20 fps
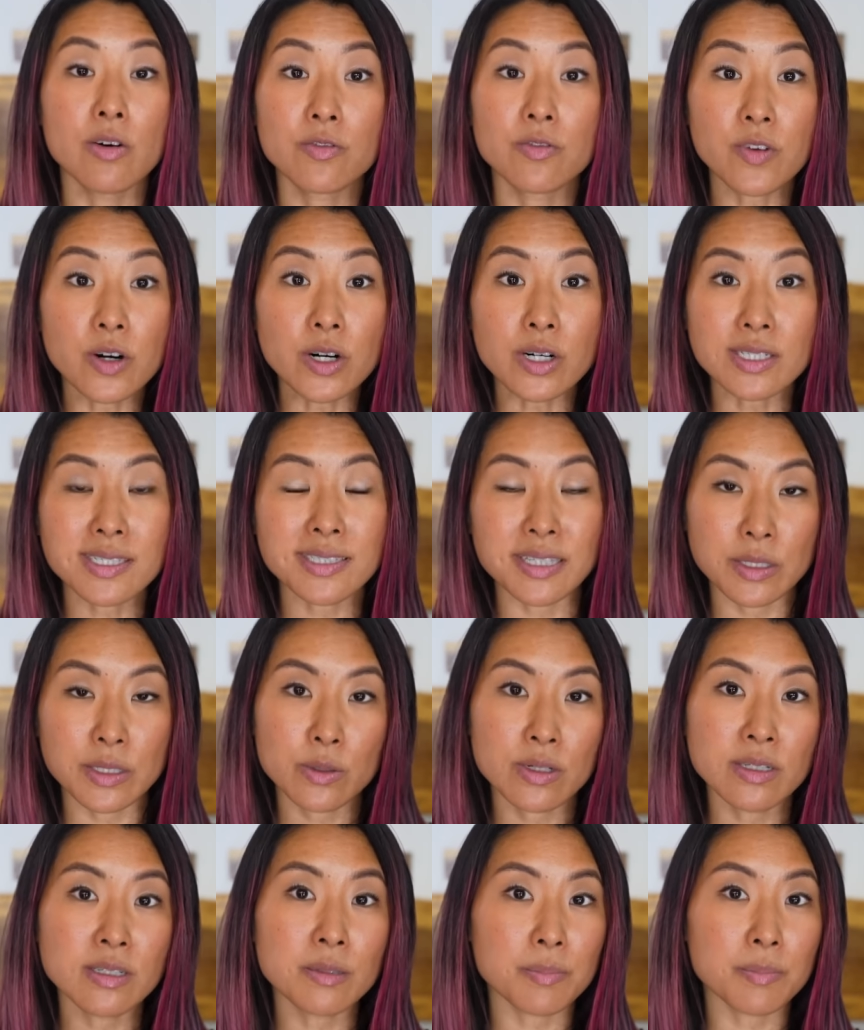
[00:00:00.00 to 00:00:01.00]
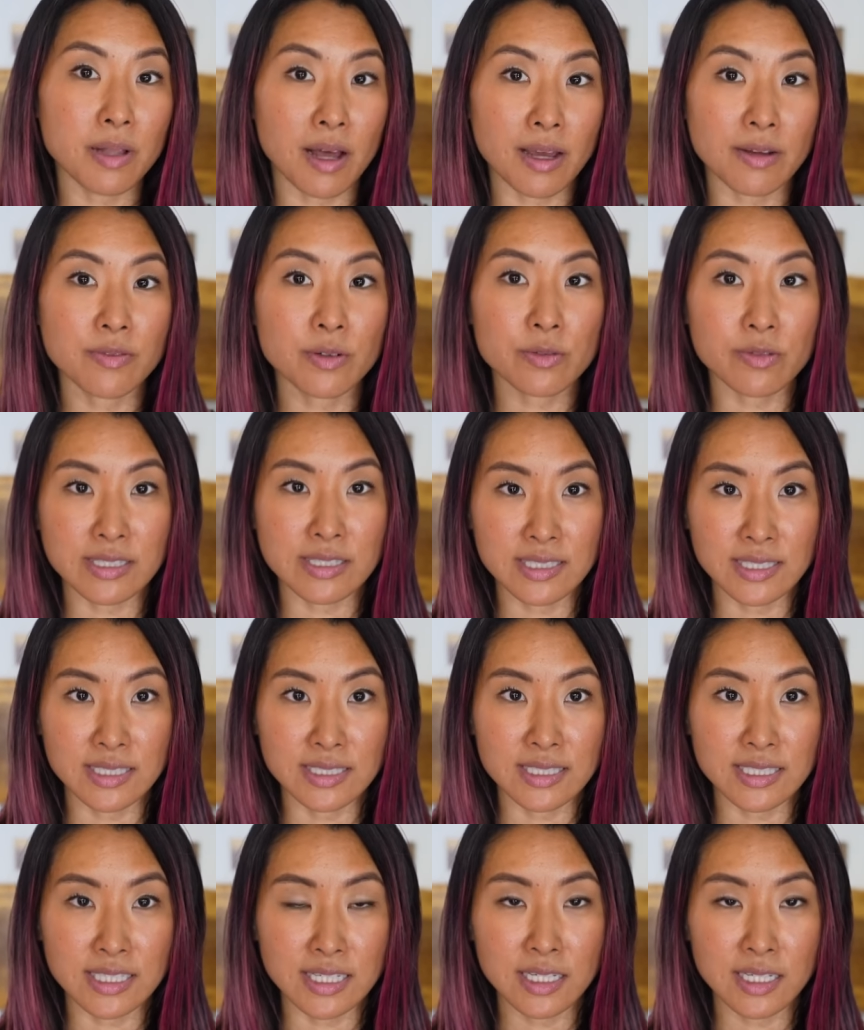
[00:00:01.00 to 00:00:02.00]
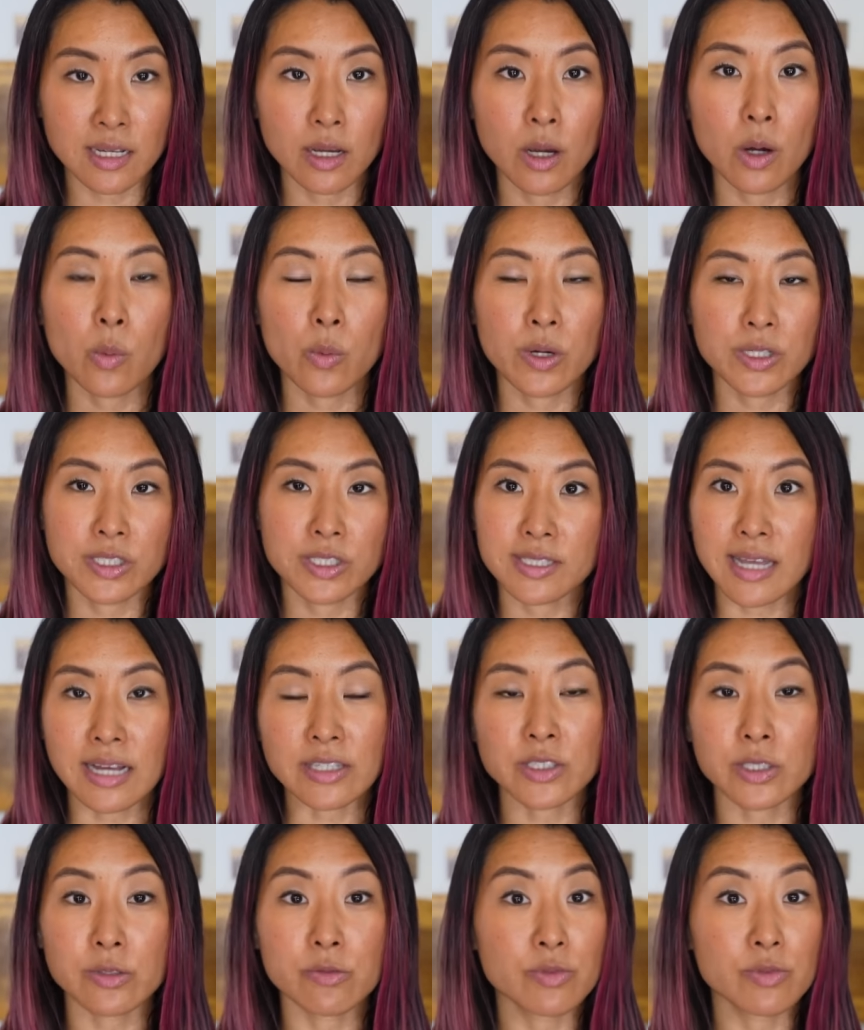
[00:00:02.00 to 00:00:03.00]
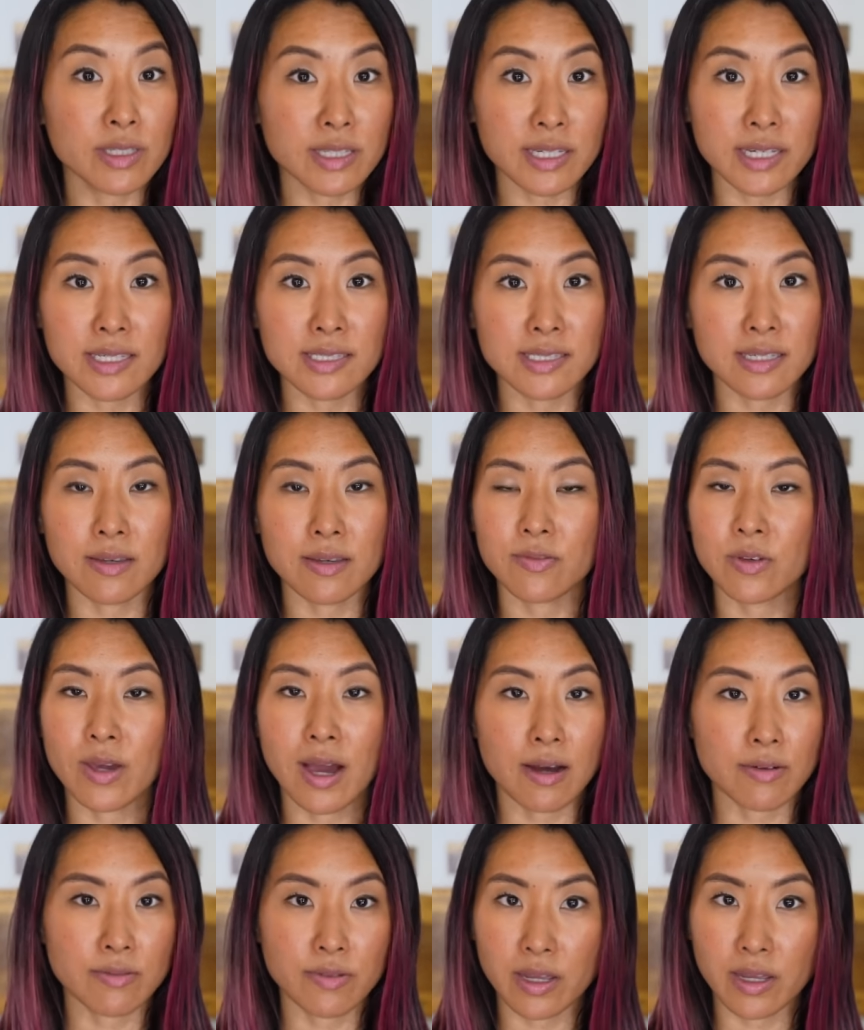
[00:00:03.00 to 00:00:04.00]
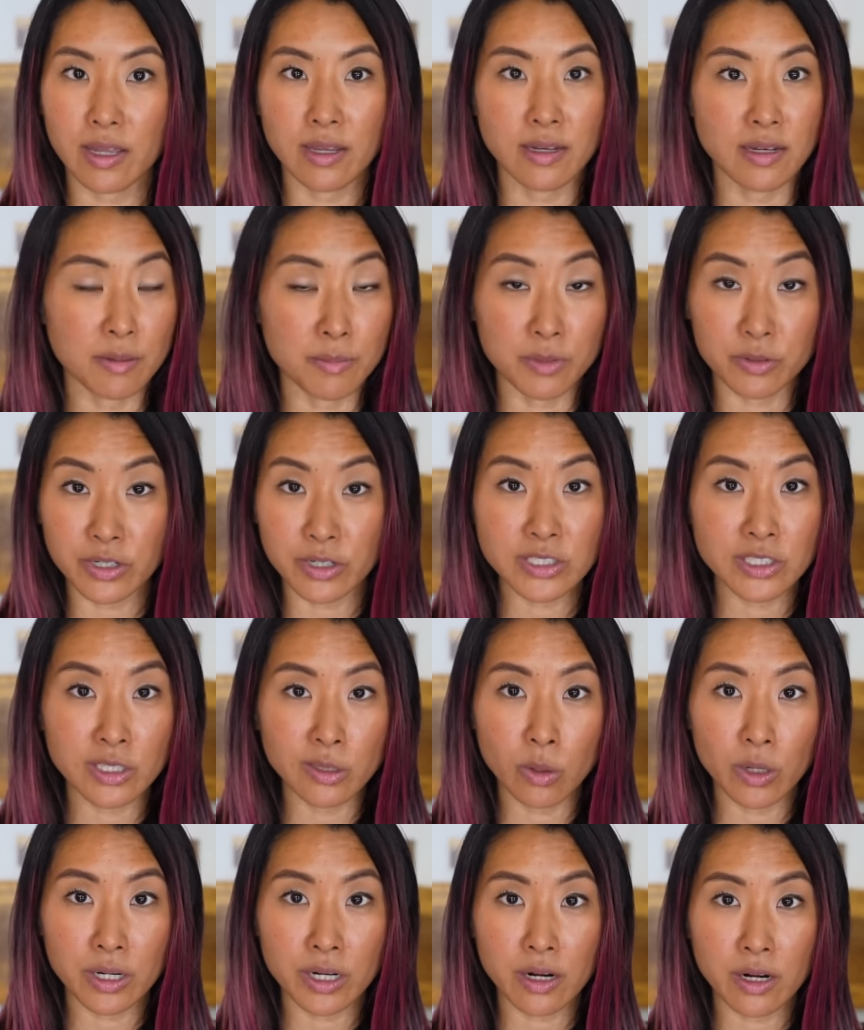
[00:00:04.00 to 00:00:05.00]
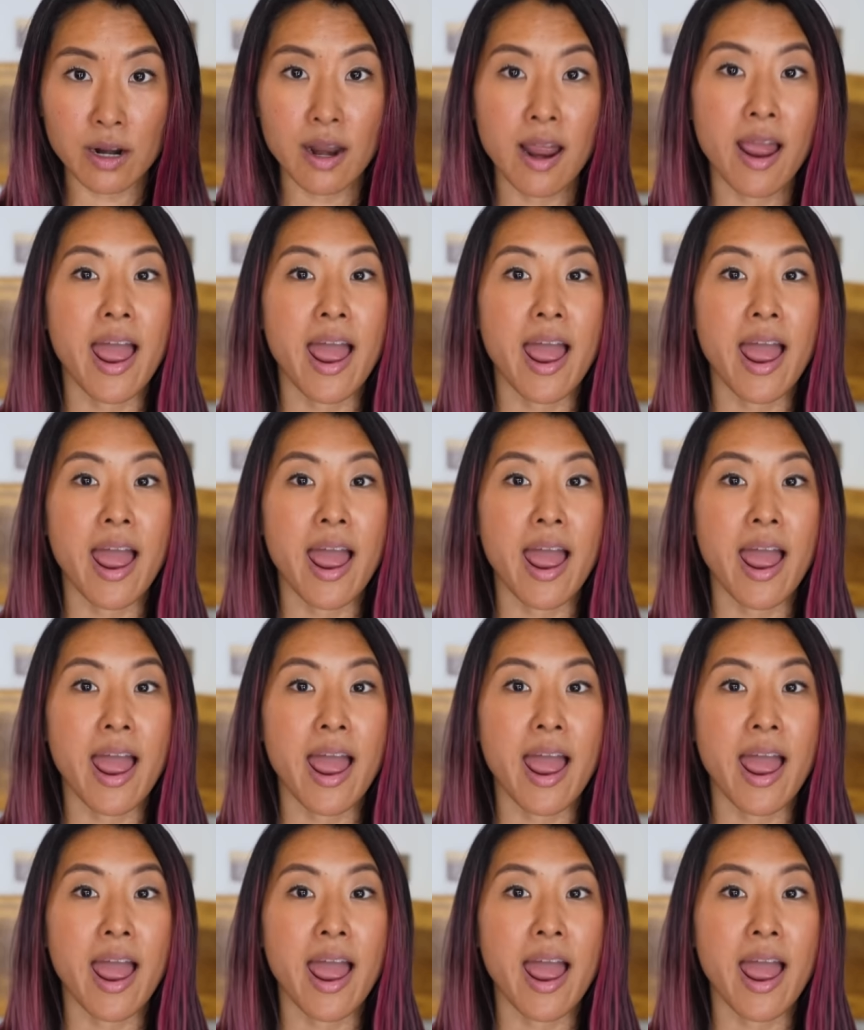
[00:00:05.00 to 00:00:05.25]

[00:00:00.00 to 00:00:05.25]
First, you can apply for residency, which is actually really easy if you have an immigration lawyer,